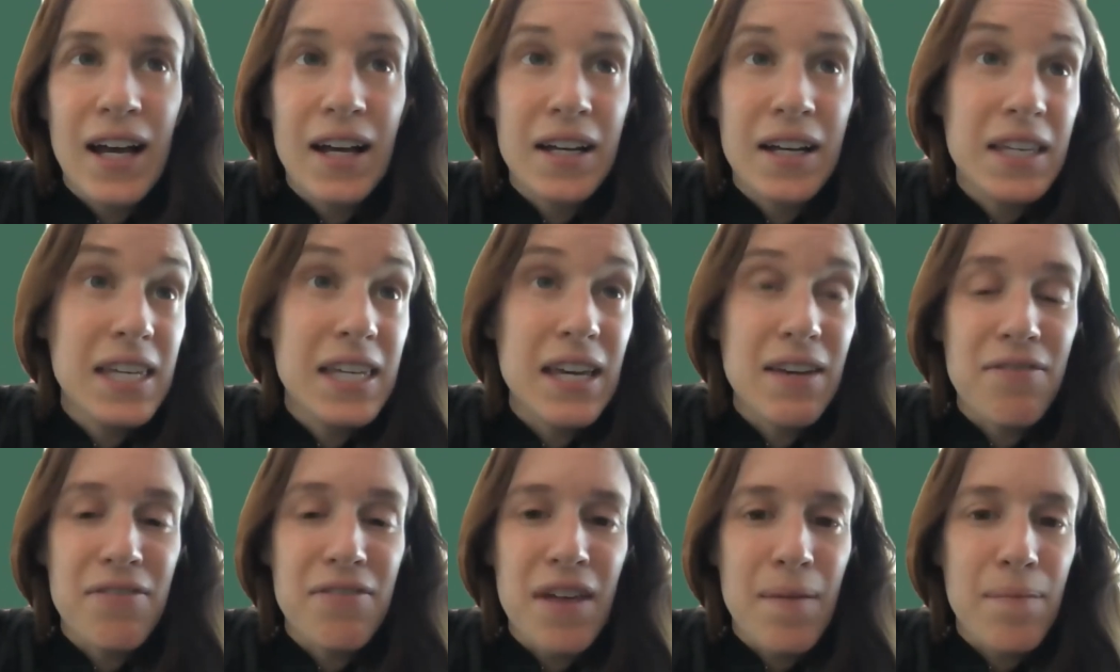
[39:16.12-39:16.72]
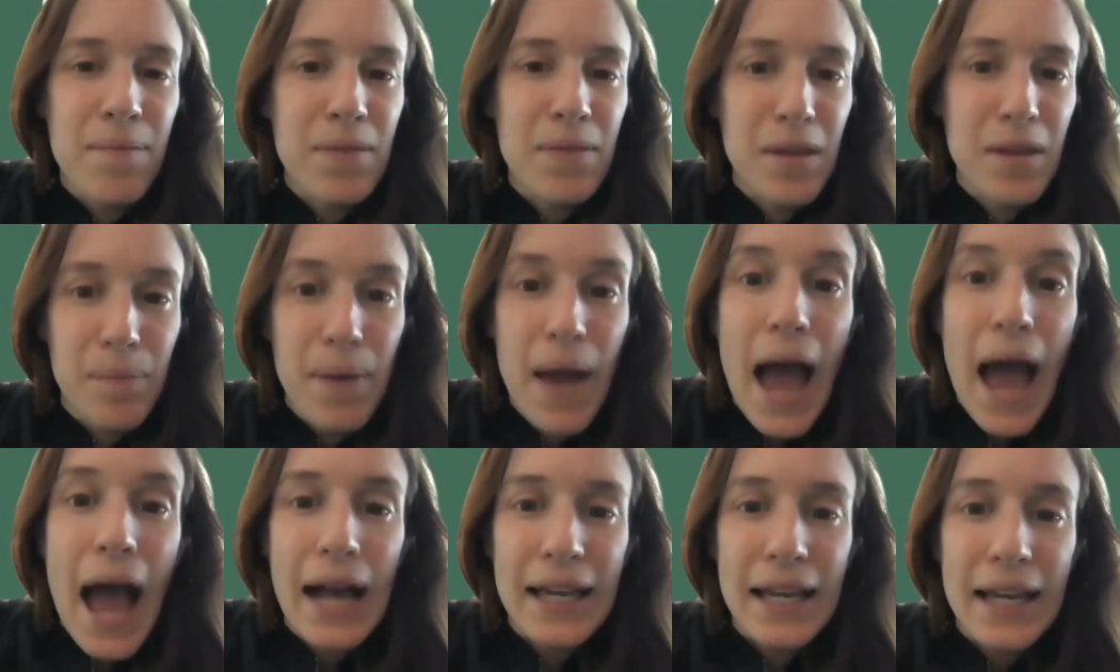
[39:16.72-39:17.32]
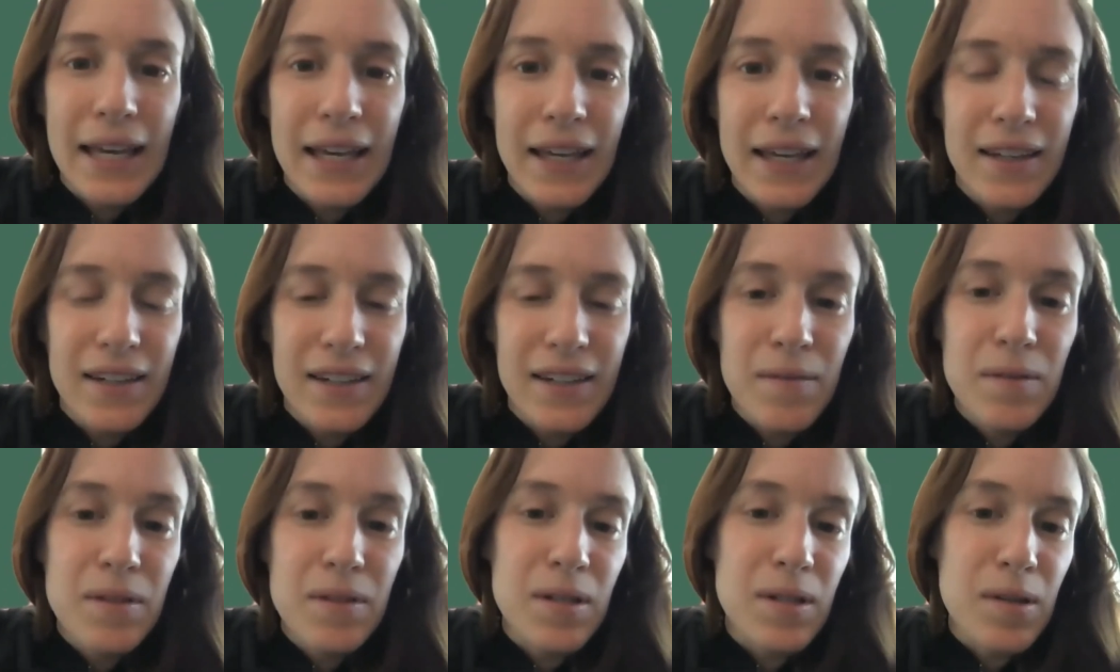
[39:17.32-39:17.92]
give them the packet.
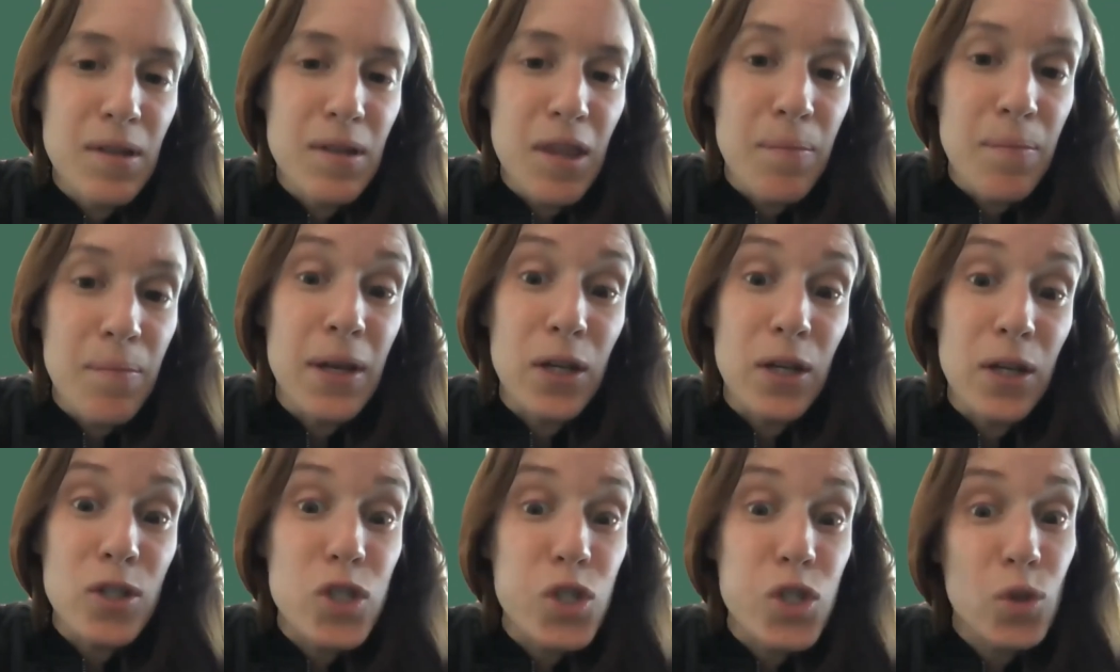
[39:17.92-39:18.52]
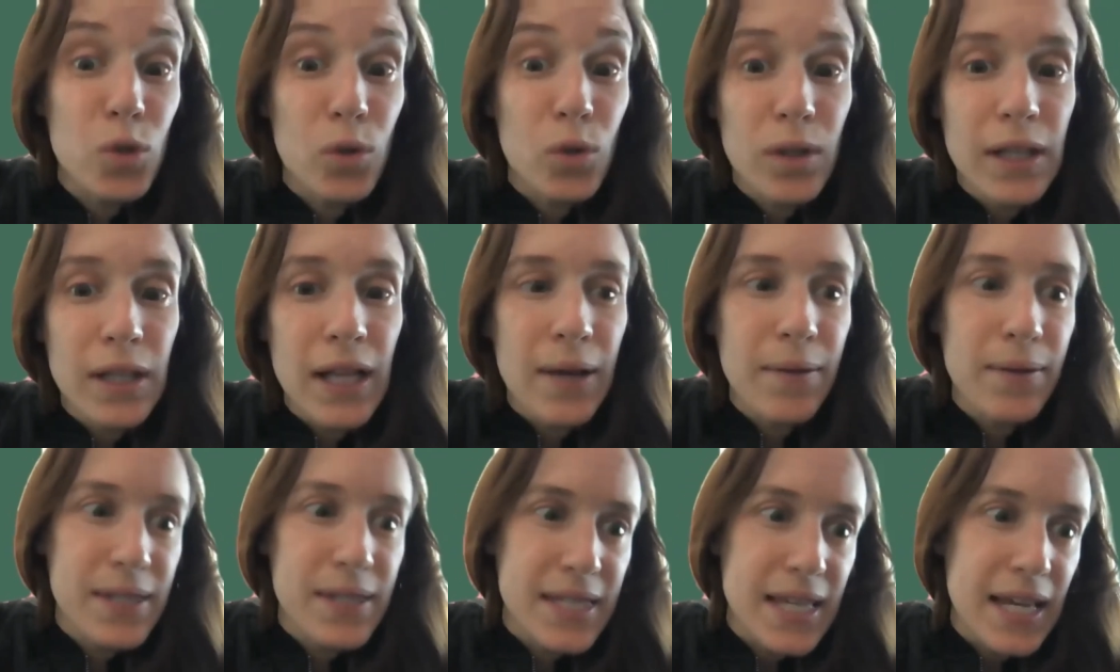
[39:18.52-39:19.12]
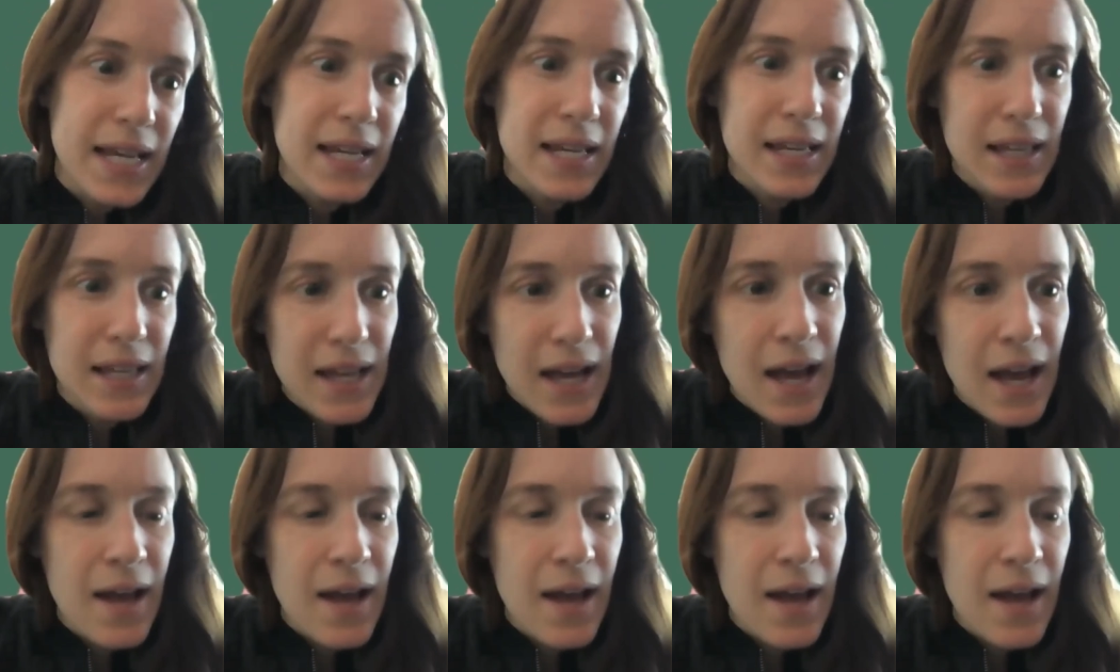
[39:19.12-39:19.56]
The middle school, I would say,